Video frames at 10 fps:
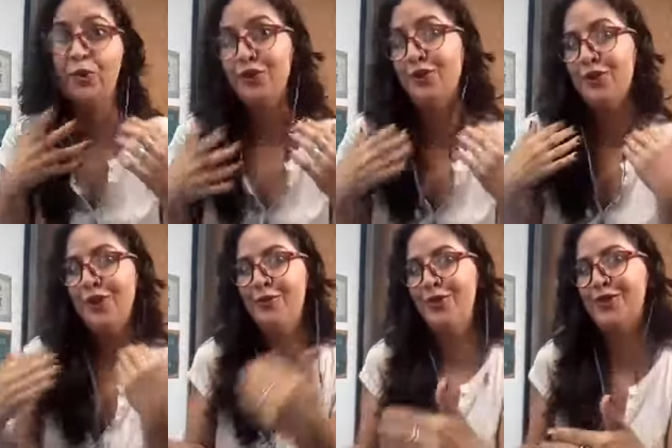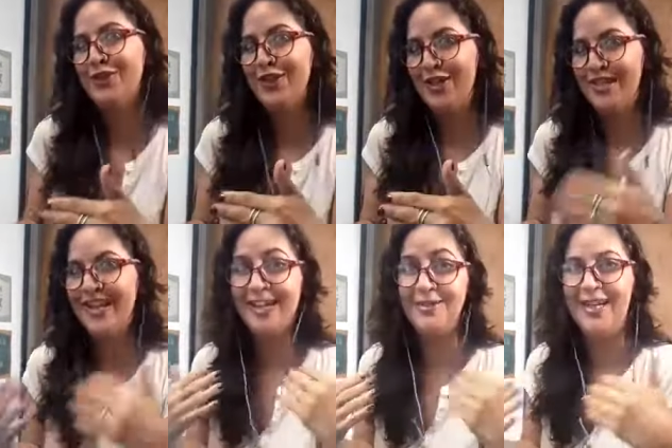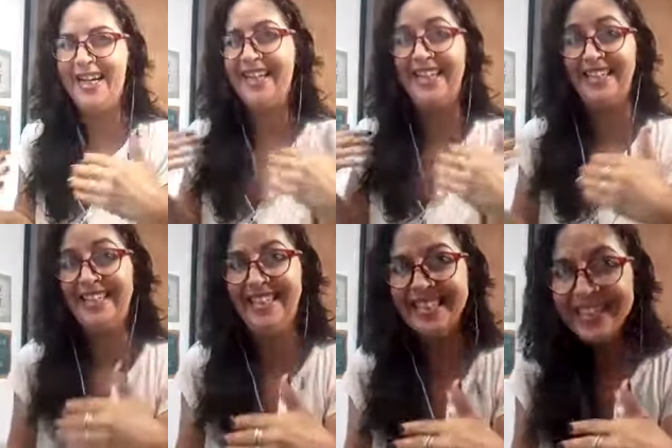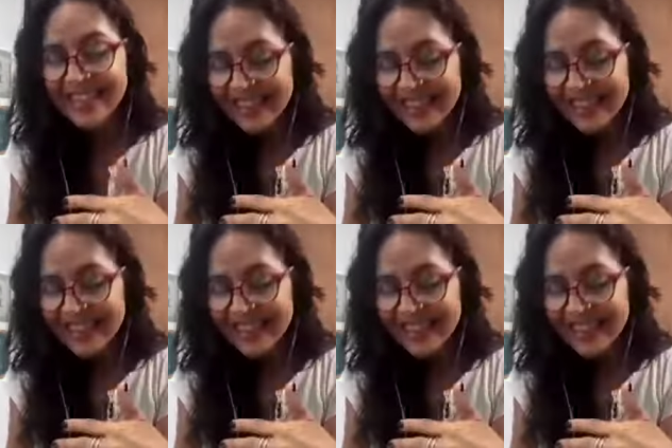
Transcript: or you cry with your son like I like I did.